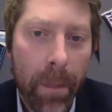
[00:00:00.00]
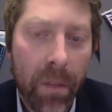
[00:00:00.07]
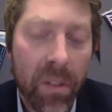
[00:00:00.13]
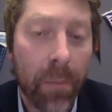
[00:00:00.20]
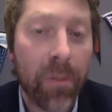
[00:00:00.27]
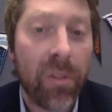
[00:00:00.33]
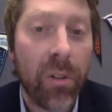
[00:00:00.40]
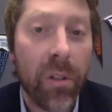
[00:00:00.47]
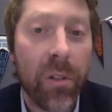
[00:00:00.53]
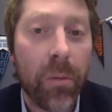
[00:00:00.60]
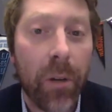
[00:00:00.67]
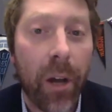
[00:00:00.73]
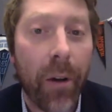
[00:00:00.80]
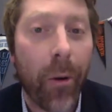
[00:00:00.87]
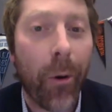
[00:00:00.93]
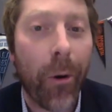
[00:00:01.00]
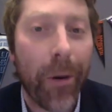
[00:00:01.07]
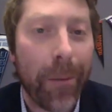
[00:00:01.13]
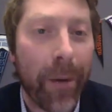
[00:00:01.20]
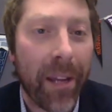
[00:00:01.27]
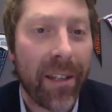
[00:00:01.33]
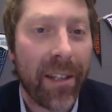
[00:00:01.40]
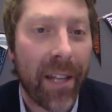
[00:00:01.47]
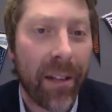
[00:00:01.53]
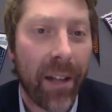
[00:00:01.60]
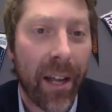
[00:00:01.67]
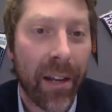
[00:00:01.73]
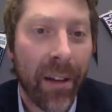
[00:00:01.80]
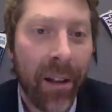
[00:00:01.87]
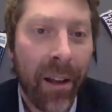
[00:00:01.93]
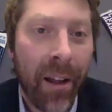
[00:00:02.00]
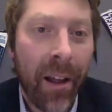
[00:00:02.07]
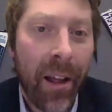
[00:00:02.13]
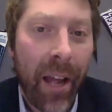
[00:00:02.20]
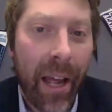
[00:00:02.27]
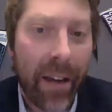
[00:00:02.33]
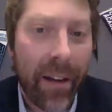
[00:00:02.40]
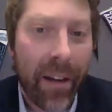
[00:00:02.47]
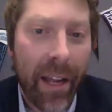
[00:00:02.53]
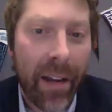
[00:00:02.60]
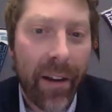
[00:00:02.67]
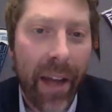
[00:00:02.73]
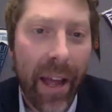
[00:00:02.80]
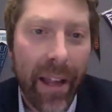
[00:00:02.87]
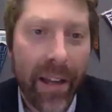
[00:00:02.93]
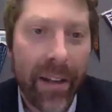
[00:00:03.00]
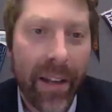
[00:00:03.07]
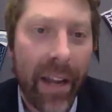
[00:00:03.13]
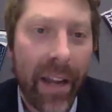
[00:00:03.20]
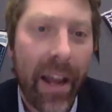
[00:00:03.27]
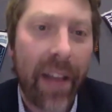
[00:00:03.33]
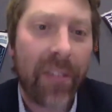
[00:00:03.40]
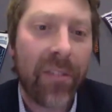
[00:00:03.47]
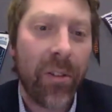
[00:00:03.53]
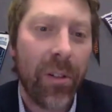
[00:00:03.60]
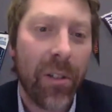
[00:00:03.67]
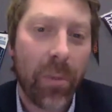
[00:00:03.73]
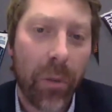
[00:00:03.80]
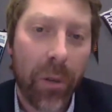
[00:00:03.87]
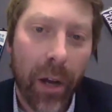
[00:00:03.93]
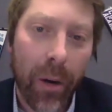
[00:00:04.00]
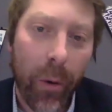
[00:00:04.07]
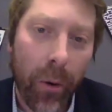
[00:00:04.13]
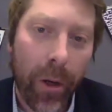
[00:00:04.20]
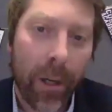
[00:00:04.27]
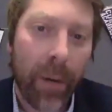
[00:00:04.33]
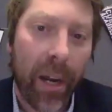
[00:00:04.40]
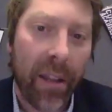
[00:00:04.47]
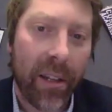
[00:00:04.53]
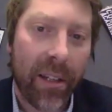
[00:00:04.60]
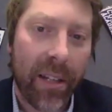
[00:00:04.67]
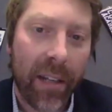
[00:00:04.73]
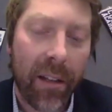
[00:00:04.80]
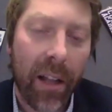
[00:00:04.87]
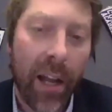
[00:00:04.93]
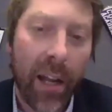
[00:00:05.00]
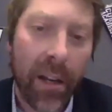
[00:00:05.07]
students were not ordering by the deadline, and as students were not ordering by the deadline,